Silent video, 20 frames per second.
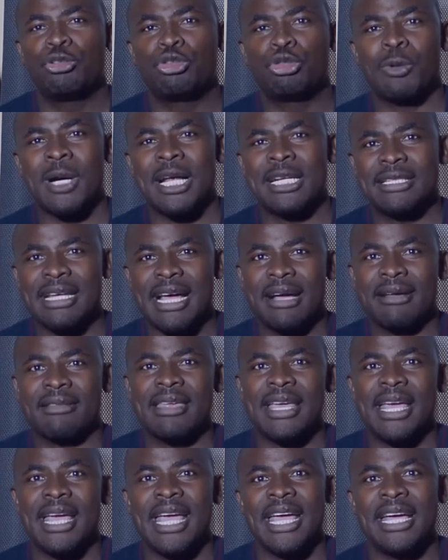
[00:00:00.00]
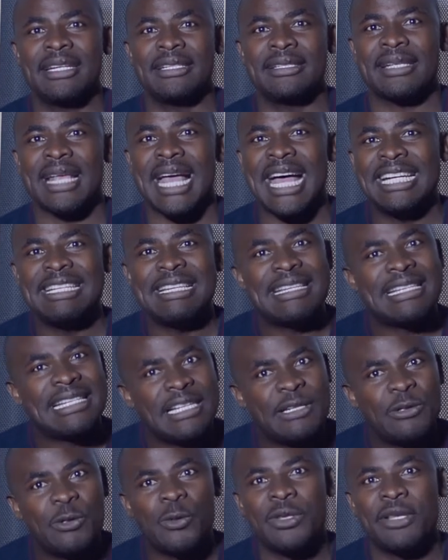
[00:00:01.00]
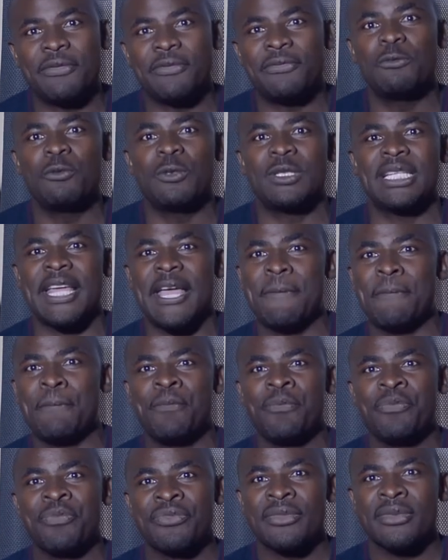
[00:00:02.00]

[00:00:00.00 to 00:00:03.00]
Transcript: to attack the eggs until the full term.